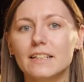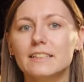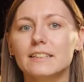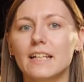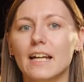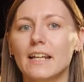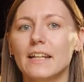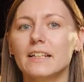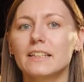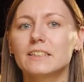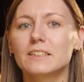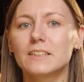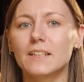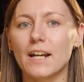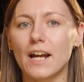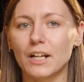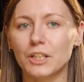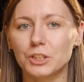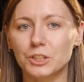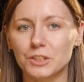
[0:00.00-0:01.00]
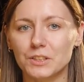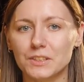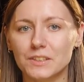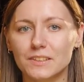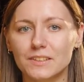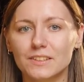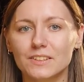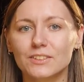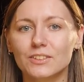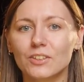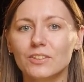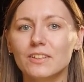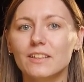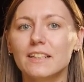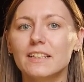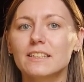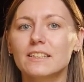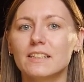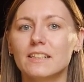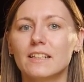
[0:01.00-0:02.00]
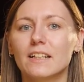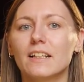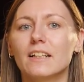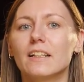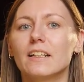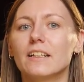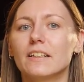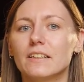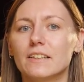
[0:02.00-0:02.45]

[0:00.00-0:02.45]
They're scanning structure, not listening